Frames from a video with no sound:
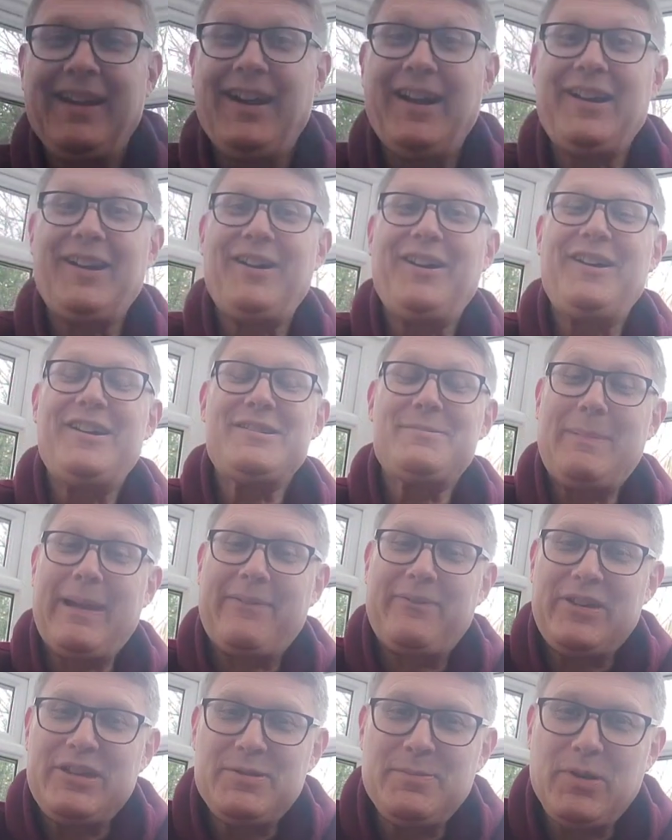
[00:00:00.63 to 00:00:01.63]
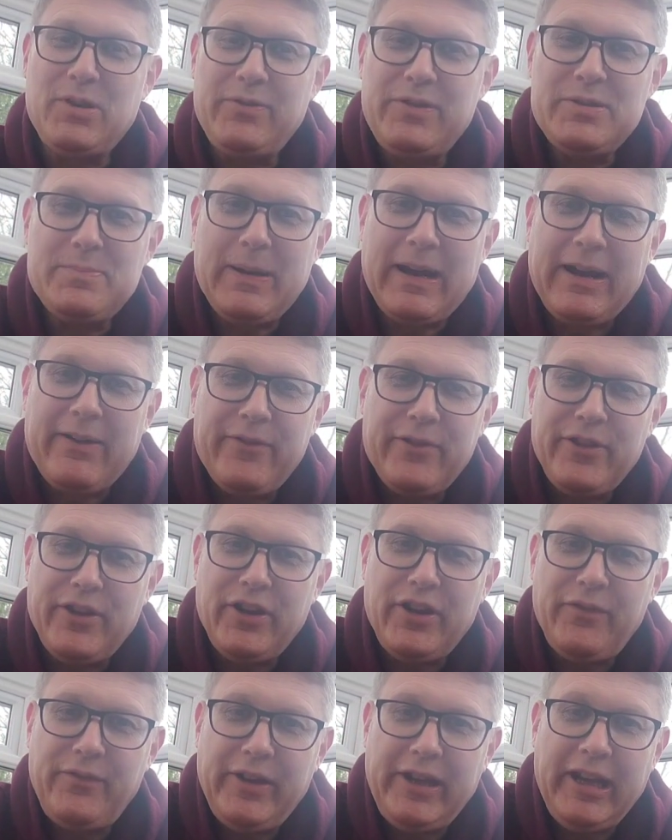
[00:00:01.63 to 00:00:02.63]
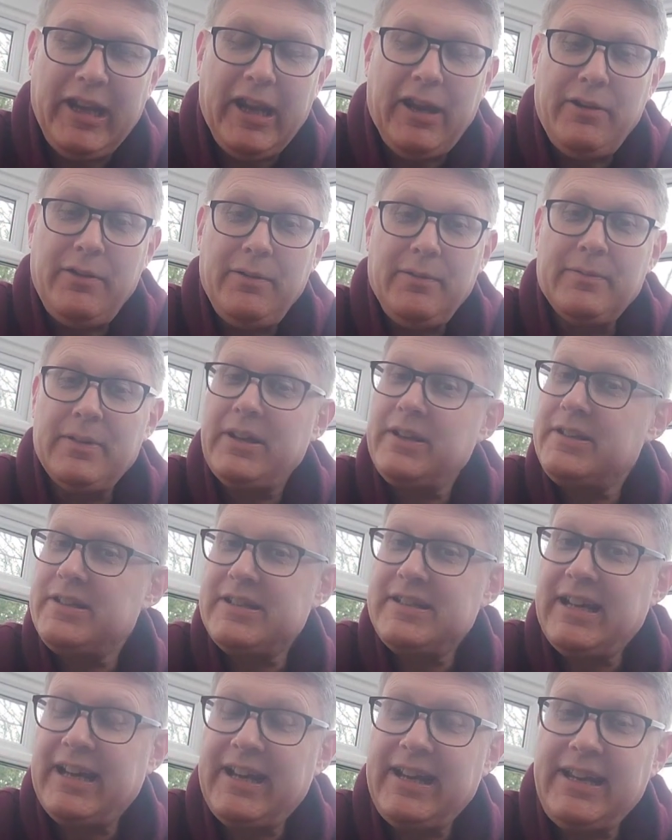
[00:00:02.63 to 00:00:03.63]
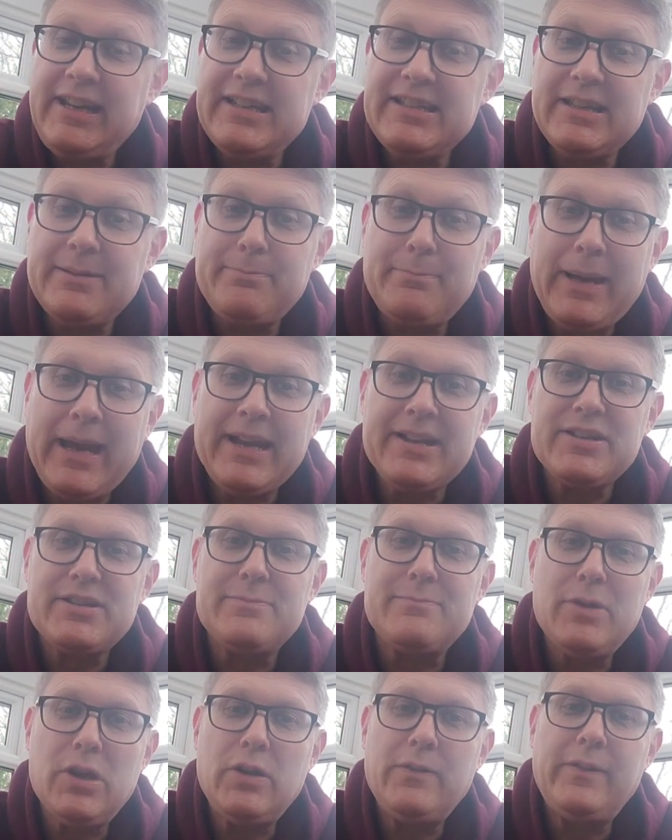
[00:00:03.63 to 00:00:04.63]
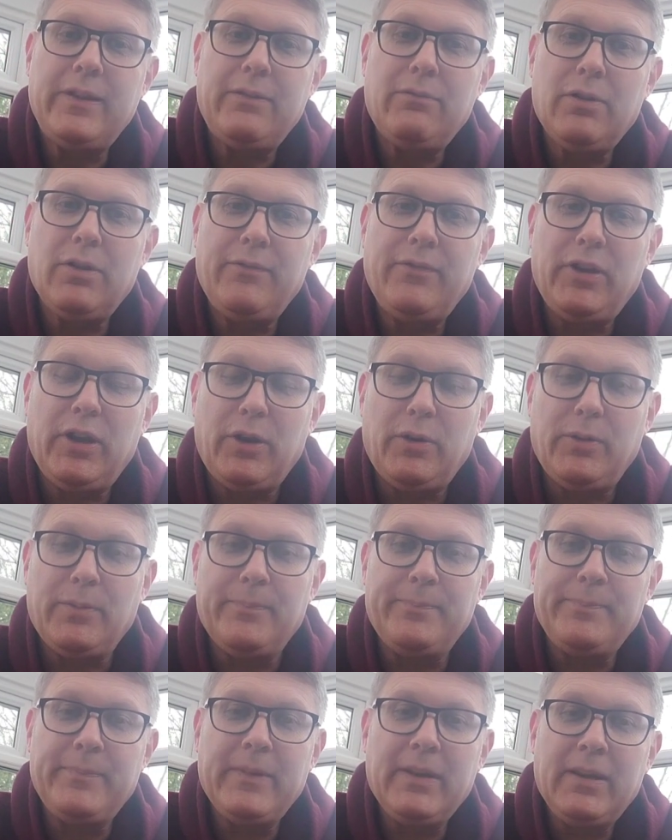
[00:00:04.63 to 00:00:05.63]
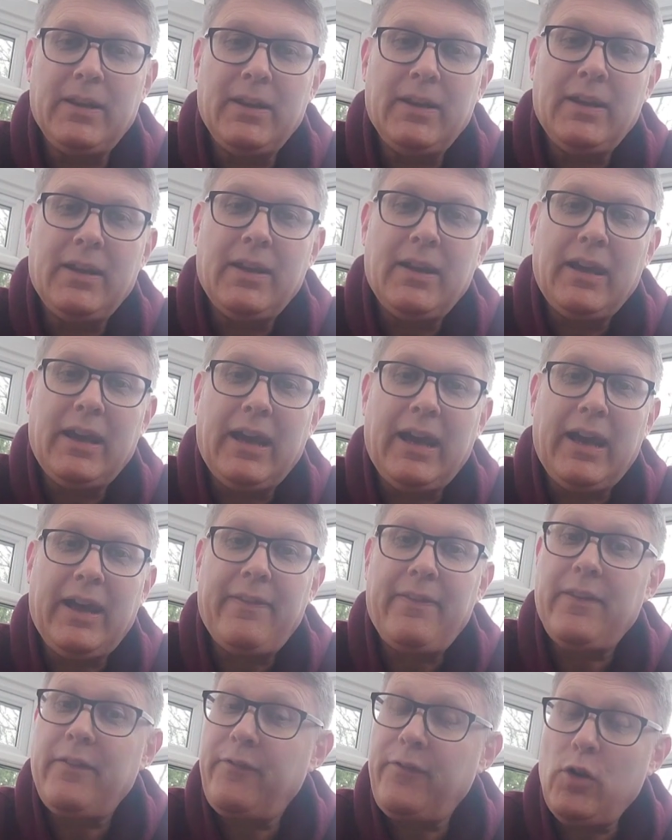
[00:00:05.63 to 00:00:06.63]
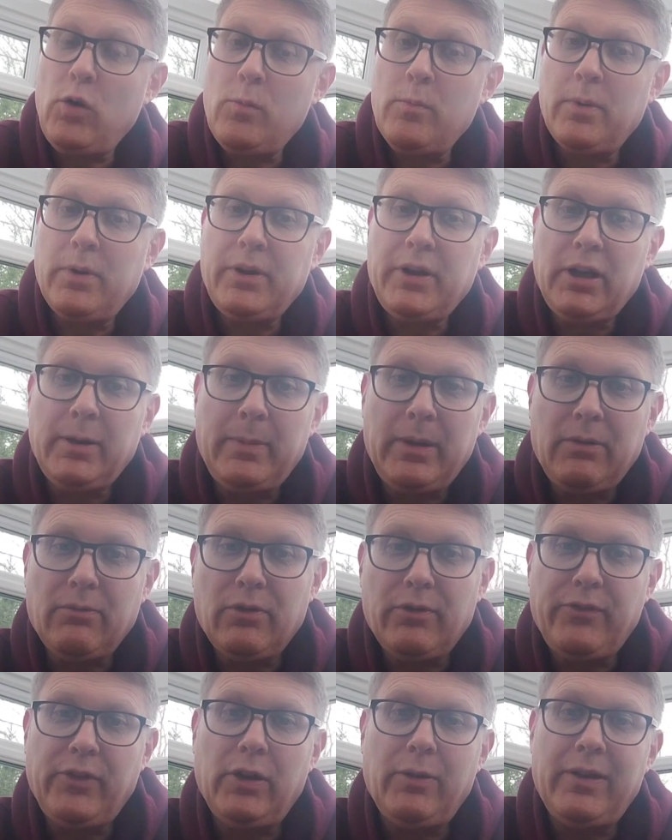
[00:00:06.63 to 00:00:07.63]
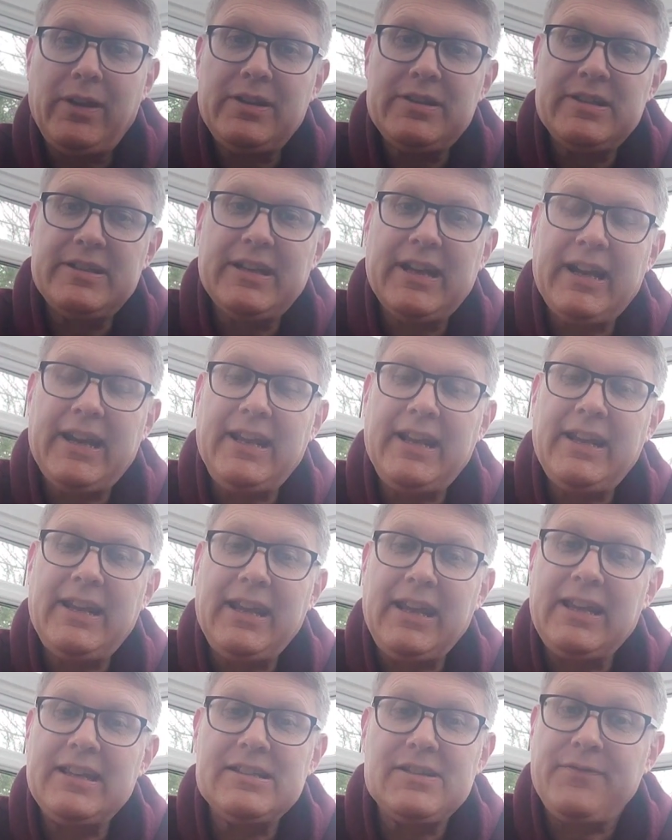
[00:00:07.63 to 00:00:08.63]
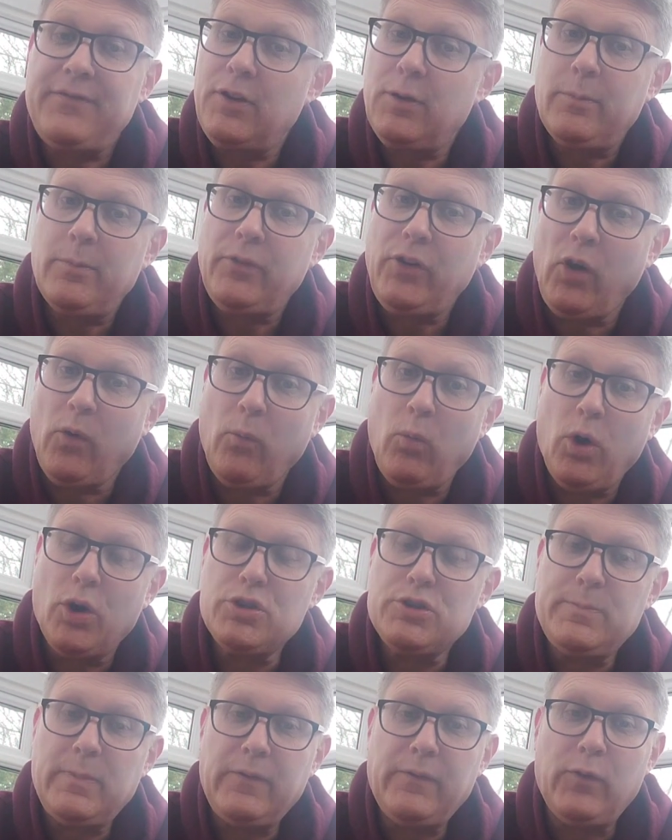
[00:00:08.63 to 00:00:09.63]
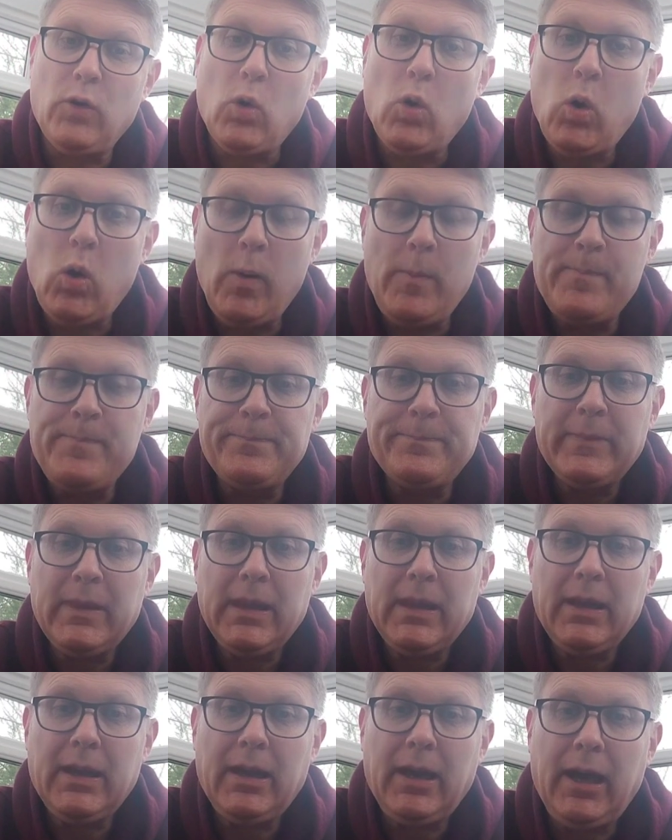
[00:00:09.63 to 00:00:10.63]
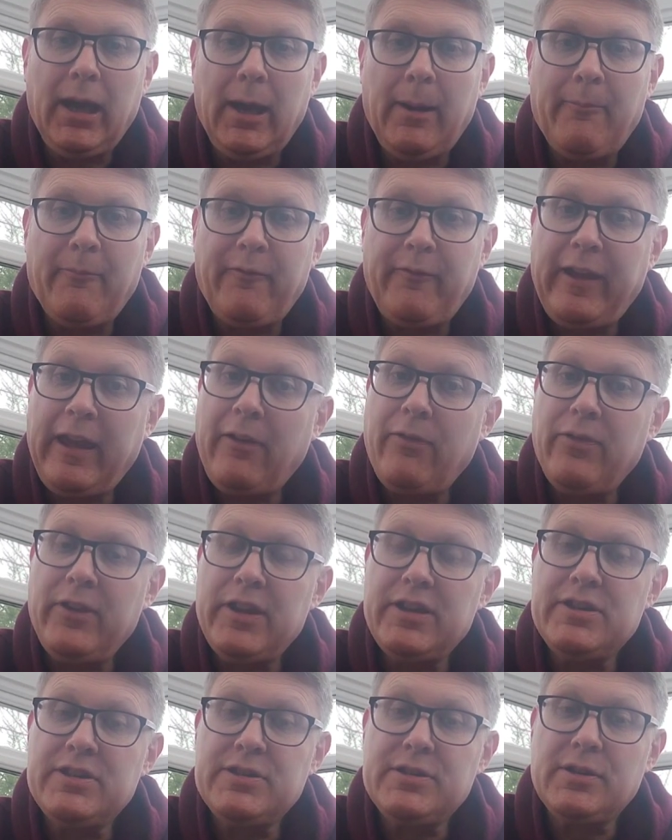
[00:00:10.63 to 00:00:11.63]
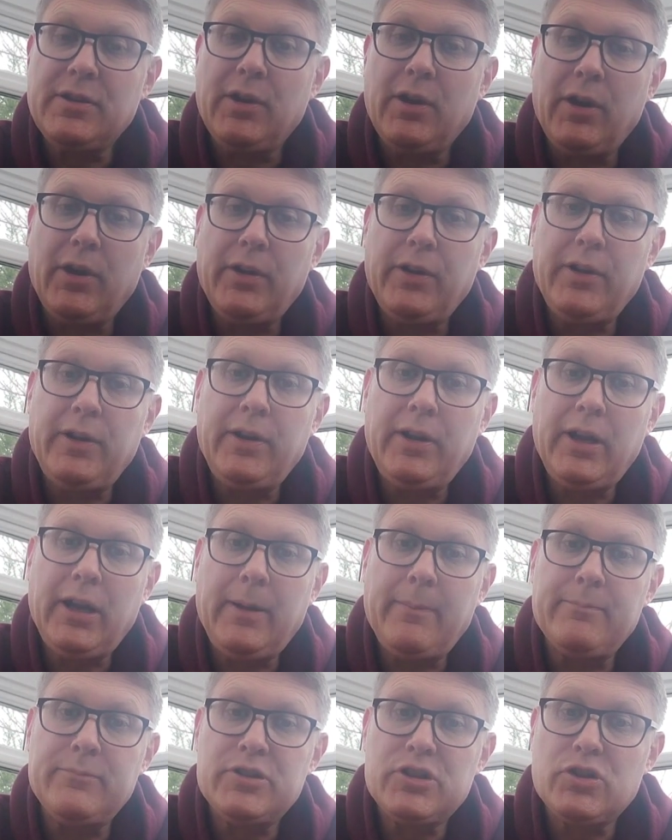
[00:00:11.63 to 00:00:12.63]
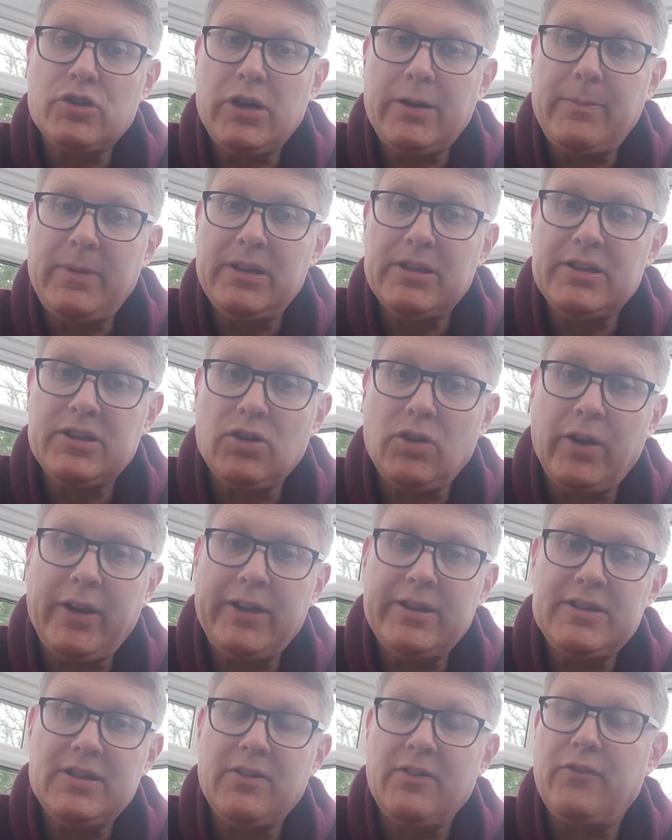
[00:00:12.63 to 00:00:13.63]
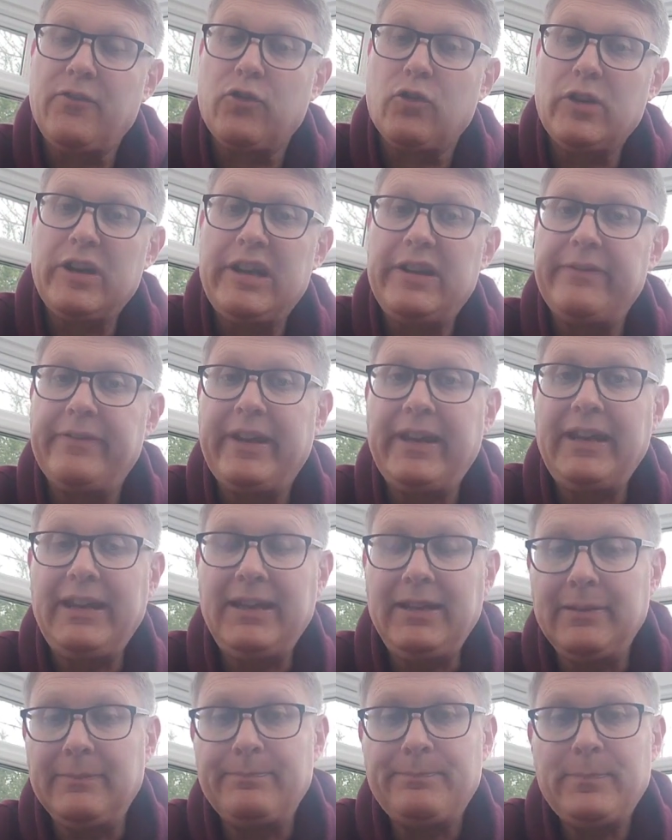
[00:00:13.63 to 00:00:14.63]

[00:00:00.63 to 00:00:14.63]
Hi guys, Matt V's Movies back for another video and today is a Matt's Movie Review. And the film I'm going to be reviewing today is a film not watched before. Um, found this on um, streaming site Freevee,